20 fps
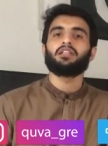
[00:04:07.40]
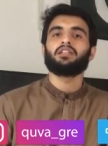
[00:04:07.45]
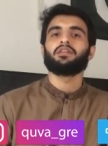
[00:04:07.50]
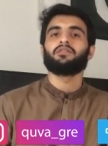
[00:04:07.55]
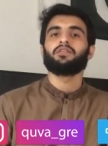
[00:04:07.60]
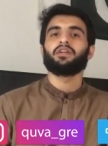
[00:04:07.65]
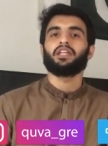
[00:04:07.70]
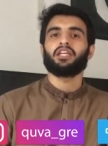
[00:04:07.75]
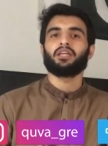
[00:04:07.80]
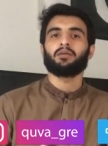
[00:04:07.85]
the
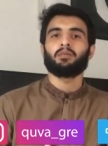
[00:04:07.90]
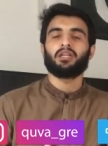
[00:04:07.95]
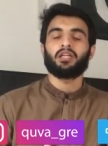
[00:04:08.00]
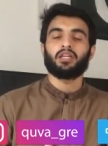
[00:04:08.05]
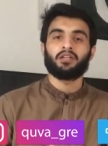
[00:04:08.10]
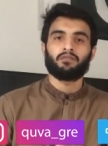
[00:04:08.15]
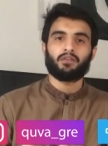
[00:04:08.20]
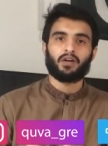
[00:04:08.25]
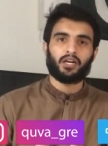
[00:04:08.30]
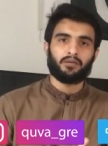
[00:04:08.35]
variable
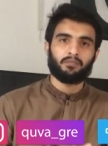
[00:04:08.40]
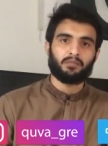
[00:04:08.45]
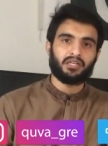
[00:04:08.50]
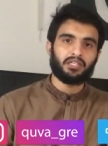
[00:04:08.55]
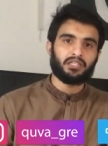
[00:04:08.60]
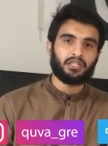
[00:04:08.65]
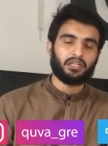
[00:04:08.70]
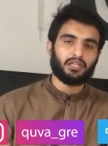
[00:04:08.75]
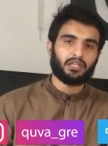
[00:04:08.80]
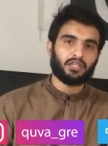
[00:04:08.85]

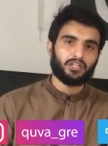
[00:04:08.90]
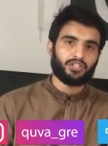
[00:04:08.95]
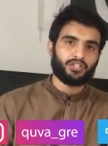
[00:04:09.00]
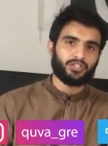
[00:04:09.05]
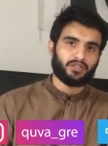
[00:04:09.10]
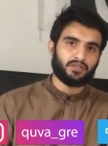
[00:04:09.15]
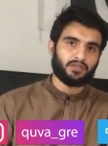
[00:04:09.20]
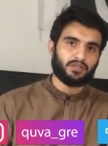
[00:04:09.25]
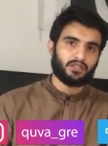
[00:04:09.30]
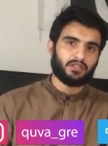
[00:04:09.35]
environmental
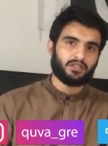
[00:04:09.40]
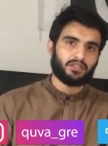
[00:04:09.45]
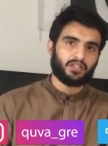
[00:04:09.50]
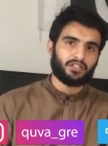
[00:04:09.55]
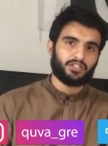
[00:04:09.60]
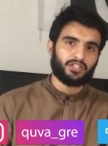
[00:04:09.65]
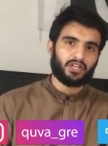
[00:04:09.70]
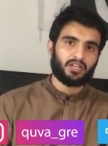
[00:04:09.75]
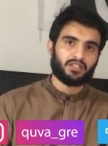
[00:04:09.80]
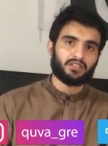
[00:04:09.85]
conditions
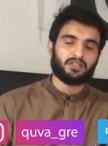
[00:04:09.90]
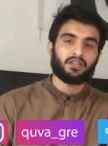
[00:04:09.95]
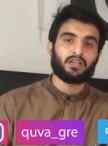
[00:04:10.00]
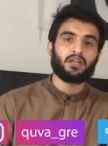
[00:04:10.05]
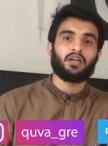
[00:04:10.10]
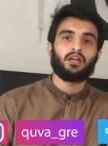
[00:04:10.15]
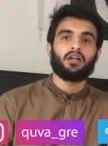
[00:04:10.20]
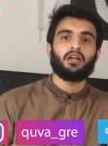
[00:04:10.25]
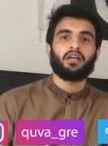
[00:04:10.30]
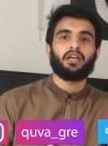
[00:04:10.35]
such as
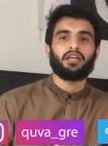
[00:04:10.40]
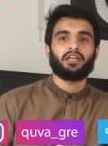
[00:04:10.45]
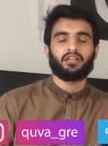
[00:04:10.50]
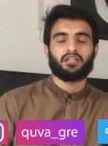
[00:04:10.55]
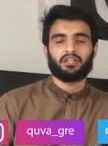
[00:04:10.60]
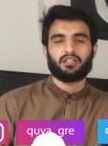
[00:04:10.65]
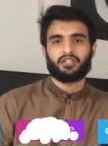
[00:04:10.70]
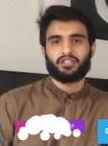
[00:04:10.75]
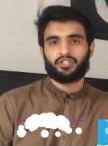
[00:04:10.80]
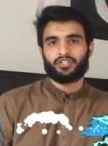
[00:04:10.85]
air
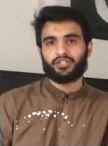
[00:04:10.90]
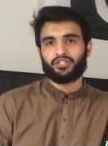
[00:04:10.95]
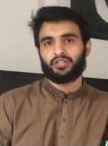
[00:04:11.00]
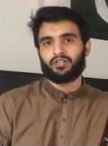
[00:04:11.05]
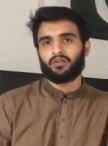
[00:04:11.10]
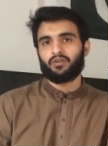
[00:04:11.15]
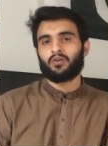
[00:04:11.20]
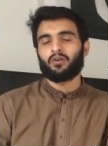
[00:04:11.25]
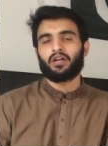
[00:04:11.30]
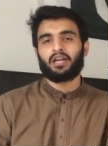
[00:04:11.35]

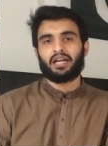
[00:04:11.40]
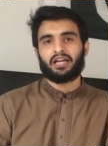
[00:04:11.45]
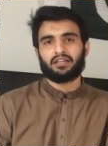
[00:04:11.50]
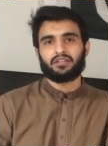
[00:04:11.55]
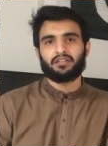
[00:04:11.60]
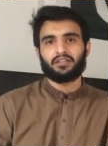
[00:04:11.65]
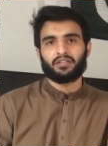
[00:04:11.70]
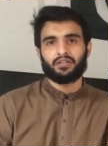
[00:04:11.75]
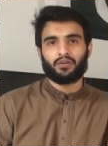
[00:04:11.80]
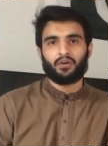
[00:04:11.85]
conditioning or
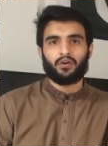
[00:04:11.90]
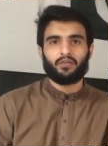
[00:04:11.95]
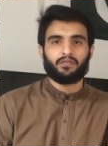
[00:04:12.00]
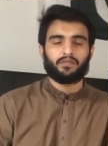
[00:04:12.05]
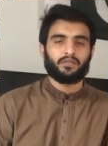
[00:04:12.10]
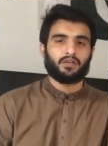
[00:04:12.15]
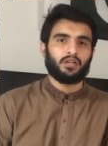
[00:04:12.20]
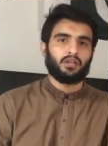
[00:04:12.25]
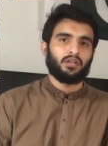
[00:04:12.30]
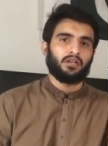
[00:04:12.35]
lack thereof,
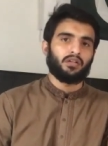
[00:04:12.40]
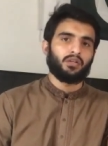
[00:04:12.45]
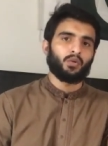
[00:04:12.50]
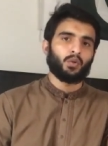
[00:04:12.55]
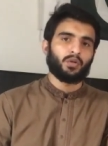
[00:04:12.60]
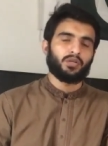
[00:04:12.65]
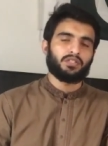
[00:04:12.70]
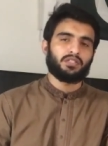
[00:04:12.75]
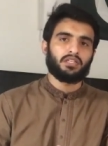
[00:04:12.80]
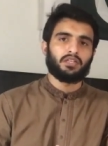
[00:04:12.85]

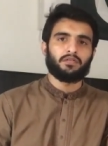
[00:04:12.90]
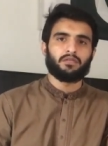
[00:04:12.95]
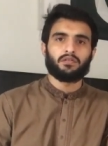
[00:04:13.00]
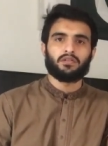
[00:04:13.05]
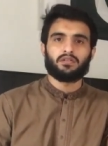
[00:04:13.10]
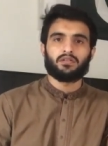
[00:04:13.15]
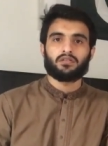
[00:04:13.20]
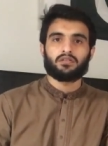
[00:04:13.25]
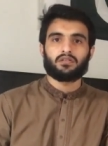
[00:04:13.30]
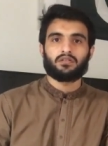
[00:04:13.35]
noise
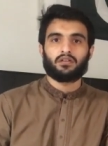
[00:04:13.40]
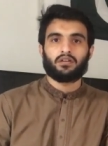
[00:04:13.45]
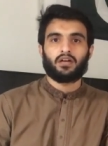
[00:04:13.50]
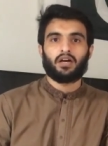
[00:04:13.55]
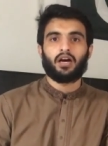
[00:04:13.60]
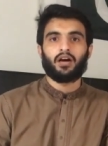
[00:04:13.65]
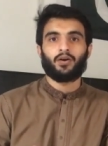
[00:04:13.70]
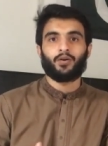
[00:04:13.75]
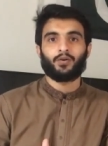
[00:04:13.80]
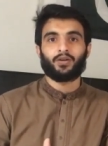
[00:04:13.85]
levels,
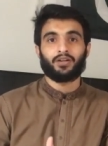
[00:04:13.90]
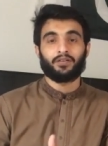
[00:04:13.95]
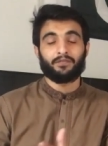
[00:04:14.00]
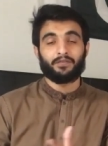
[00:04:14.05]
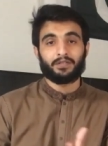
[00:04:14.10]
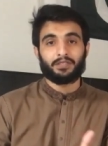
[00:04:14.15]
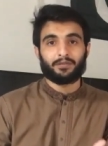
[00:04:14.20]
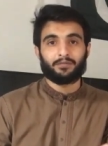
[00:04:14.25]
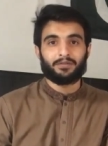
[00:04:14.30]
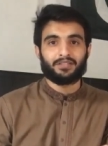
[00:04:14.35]
how
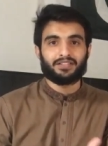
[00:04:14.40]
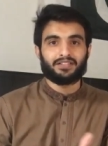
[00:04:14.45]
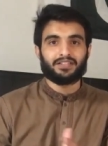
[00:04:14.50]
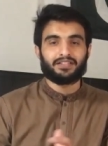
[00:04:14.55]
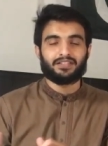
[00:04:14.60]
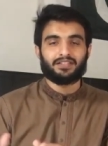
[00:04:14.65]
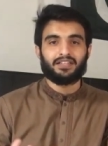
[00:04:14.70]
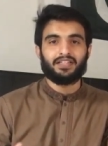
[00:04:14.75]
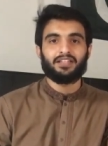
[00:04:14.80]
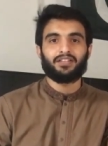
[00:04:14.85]
comfortable is the
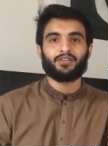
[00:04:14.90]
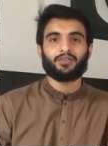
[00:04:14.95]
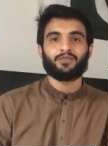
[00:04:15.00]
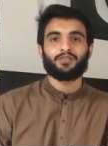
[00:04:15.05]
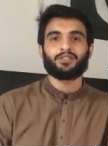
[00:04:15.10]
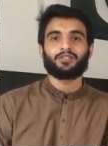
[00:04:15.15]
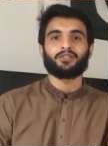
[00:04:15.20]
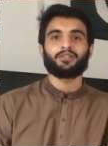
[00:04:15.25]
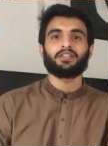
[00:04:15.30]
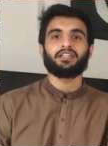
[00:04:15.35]
seat on
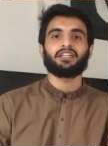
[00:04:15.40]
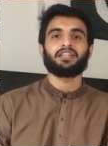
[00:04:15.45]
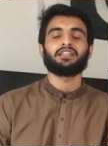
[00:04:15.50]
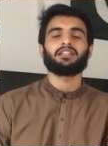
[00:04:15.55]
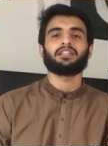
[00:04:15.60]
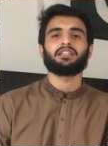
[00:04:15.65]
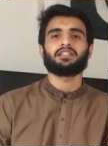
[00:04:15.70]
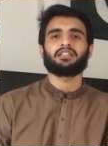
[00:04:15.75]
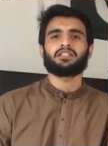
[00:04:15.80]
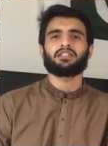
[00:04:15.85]
which you're taking
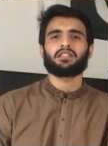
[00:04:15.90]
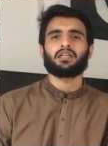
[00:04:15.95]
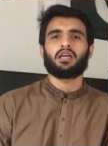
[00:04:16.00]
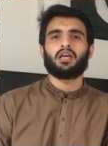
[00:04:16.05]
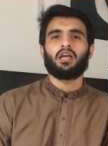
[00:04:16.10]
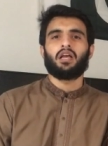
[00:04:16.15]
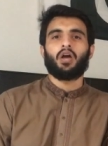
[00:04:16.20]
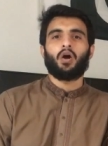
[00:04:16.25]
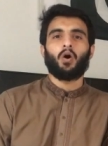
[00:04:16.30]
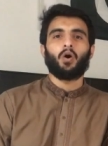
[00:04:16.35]
the test,
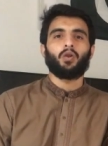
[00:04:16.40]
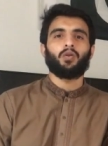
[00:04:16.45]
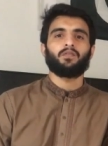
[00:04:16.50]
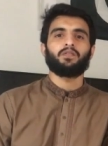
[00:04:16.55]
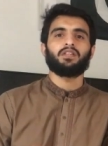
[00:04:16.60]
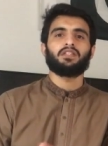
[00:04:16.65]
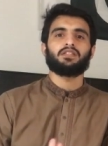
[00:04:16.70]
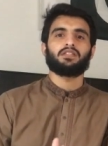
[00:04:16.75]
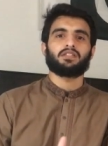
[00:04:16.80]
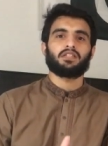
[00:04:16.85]
all of
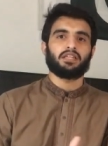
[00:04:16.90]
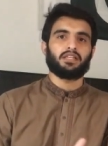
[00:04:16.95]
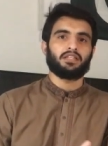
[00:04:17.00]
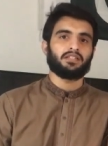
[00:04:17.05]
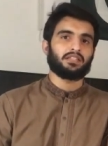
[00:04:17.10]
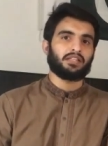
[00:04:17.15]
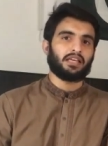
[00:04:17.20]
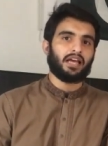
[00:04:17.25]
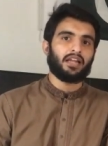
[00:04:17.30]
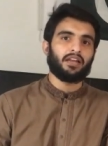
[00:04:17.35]
these
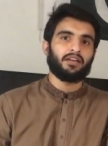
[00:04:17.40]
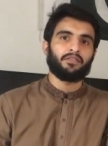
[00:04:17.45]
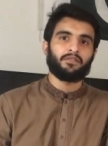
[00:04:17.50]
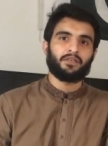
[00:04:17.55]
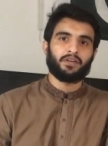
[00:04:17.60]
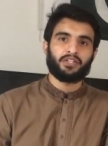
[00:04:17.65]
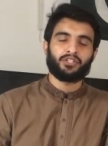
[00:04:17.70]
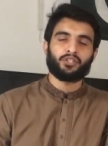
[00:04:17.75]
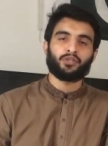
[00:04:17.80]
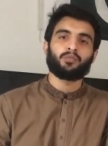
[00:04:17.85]
things can
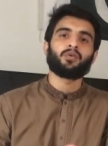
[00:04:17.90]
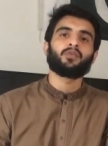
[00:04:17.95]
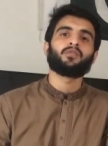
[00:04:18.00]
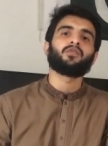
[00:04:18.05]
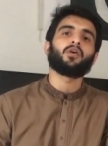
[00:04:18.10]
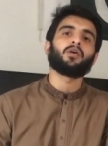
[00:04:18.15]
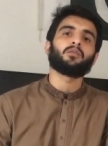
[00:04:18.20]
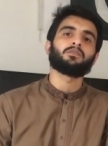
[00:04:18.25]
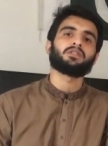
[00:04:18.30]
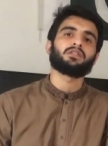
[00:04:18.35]
affect your
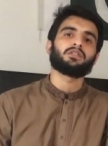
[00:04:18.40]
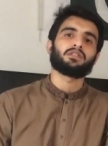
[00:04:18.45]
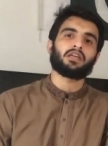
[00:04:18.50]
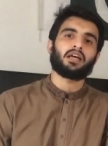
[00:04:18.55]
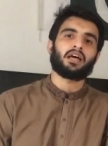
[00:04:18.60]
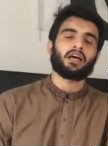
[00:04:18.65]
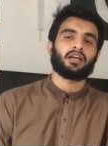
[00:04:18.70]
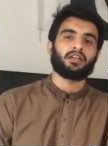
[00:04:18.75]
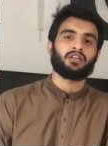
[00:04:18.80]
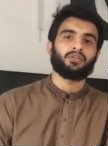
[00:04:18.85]
performance
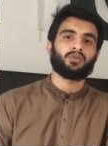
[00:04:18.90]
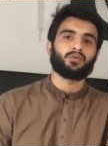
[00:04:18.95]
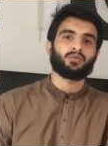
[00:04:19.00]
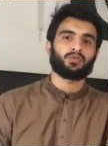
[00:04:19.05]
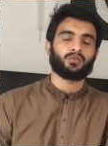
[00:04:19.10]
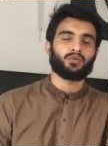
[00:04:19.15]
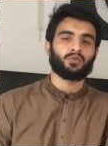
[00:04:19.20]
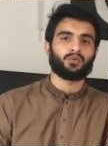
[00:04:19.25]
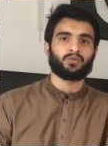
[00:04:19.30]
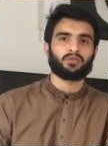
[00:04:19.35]
and your
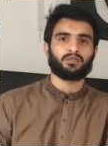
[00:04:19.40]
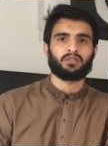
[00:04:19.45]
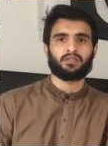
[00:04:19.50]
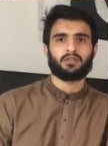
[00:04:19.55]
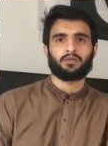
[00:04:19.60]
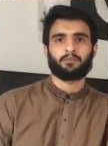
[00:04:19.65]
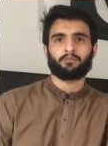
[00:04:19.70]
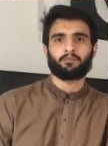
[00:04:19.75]
scores.